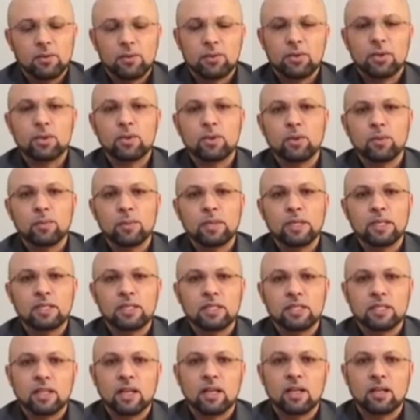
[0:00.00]
three
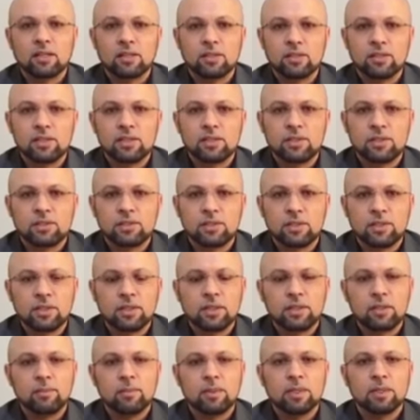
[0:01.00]
community colleges in
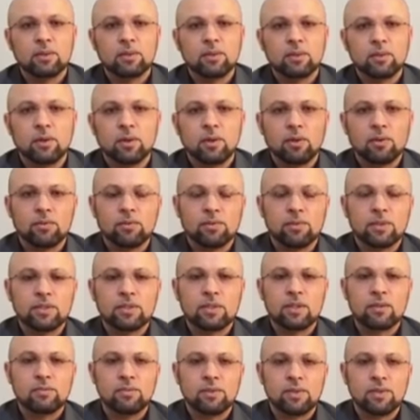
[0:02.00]
the middle of the
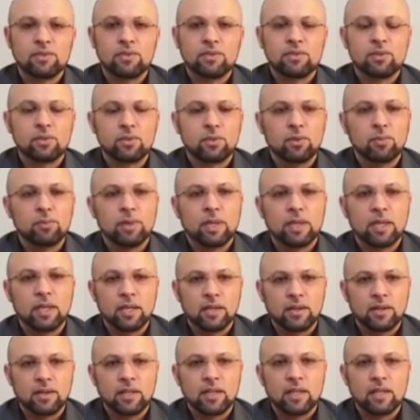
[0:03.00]
San Francisco Bay
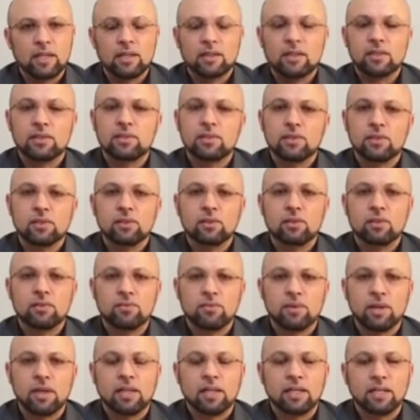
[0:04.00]
Area in the Silicon
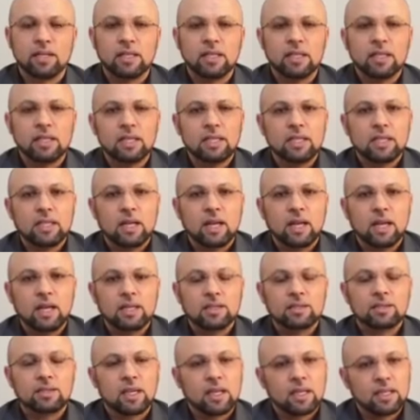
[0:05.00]
Valley,
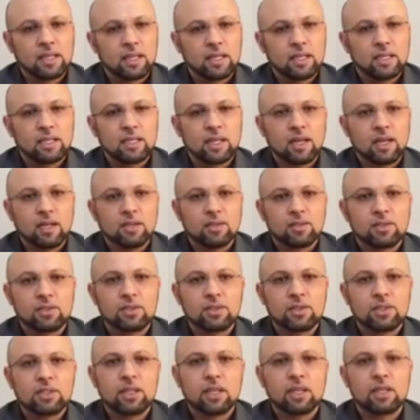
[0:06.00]
Skyline
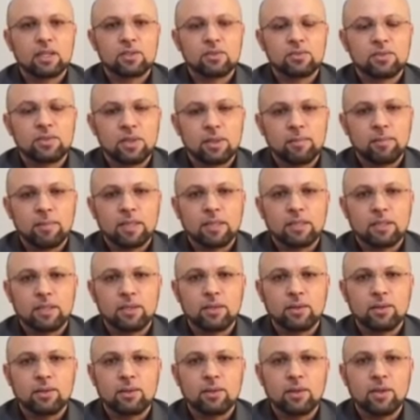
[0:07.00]
College, College of San
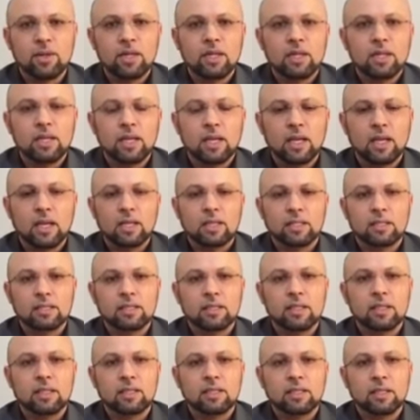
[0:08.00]
Mateo, and
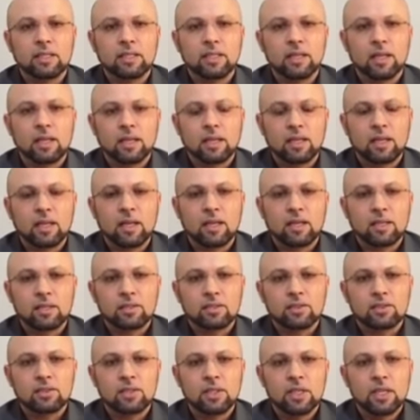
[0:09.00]
Cañada
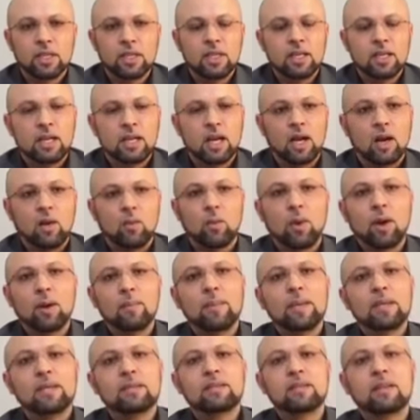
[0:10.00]
College. Uh, what
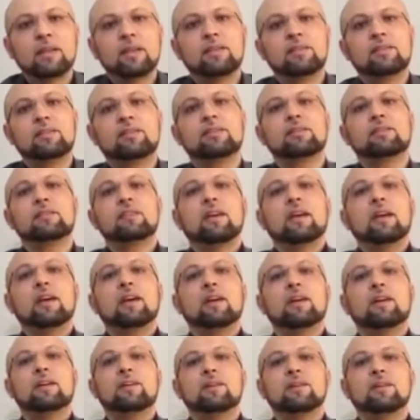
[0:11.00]
makes us
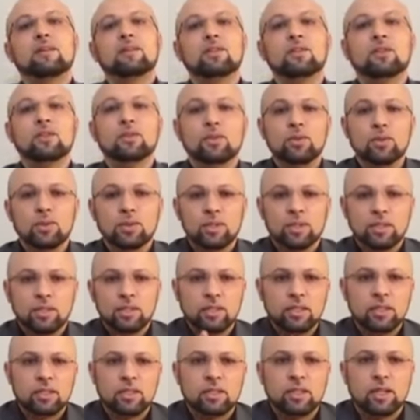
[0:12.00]
uh,
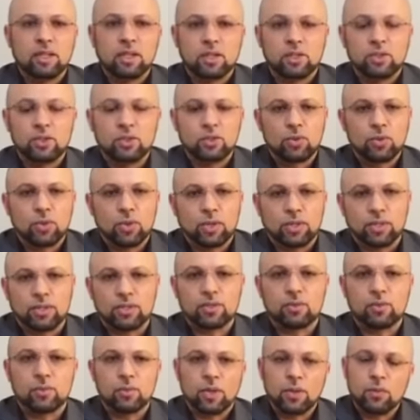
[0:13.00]
your uh,
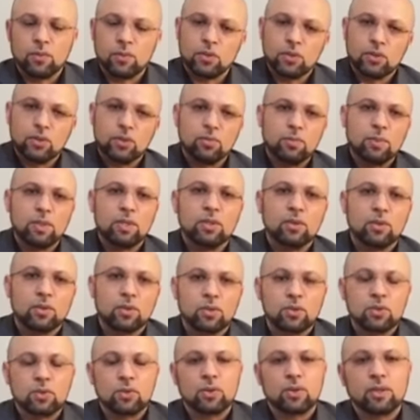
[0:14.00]
choice? What well, we should be your
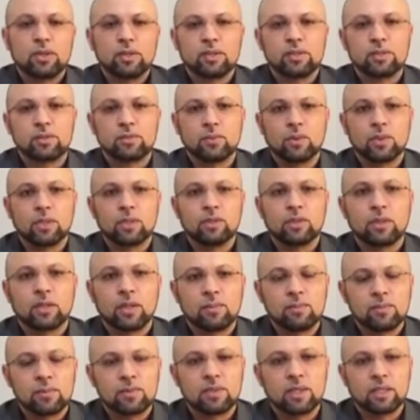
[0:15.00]
choice when you
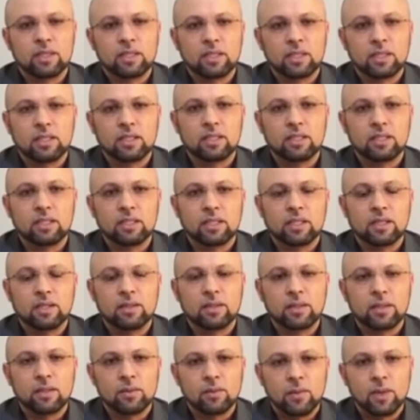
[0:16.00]
come study in
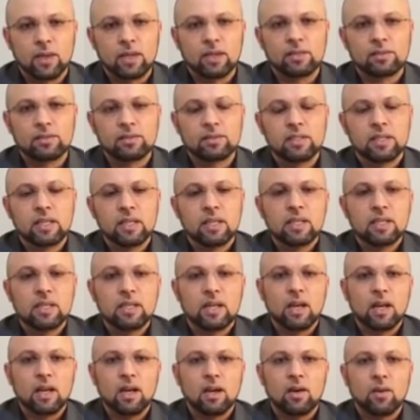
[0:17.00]
the US.
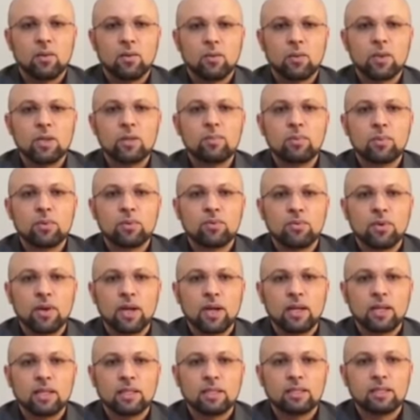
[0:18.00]
Uh, we
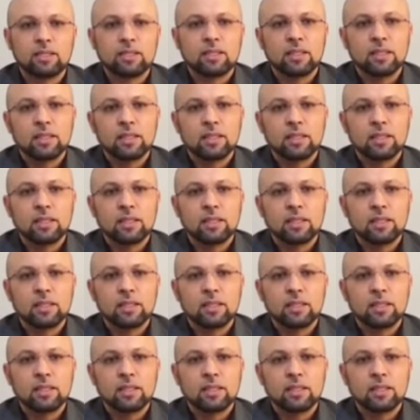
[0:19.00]
provide